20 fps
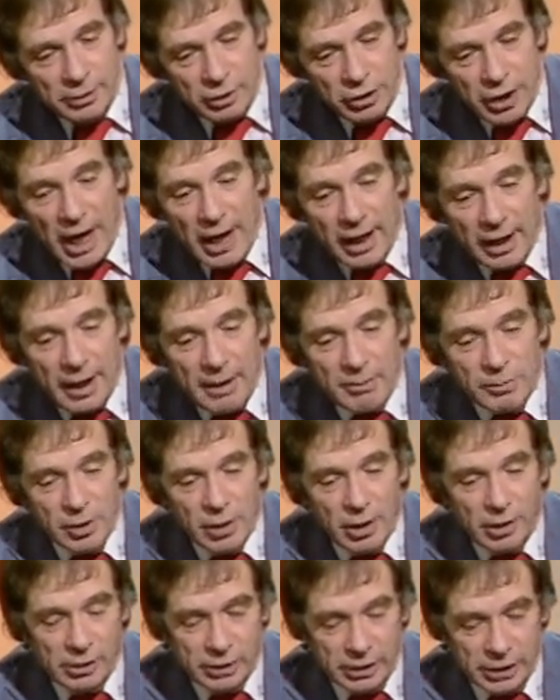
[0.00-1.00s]
Jack comes
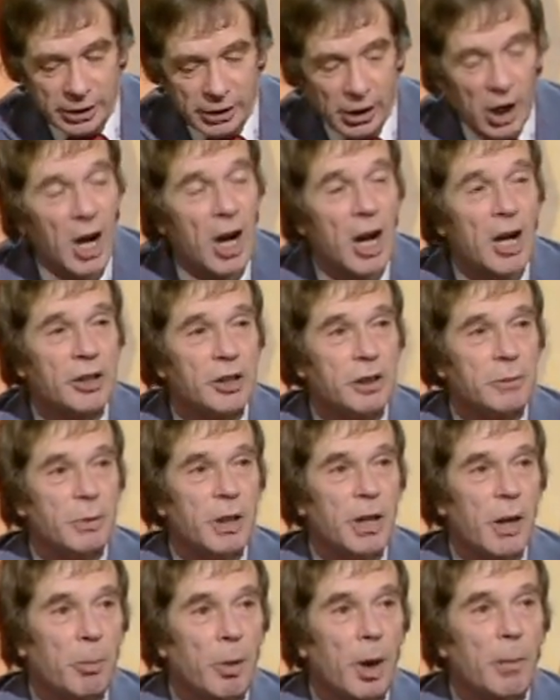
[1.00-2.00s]
along and says, ah, she's
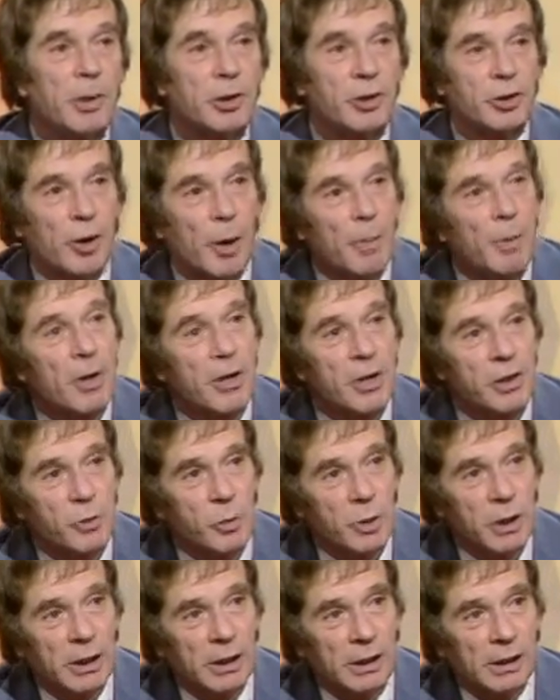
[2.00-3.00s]
been a proper stropper
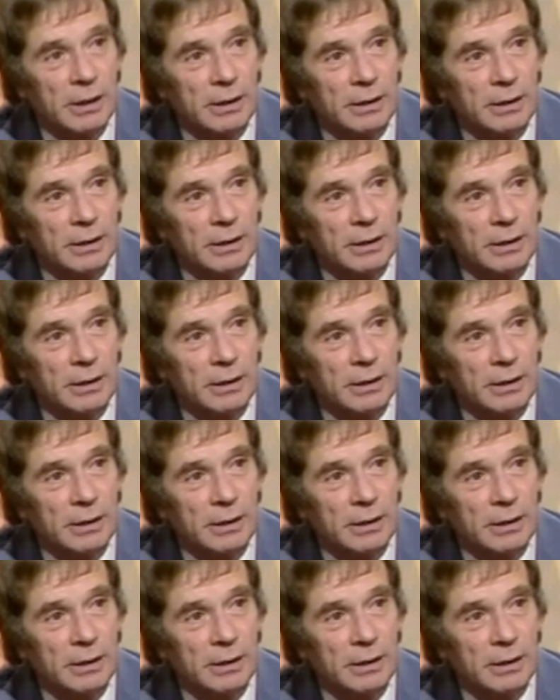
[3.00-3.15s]
this week.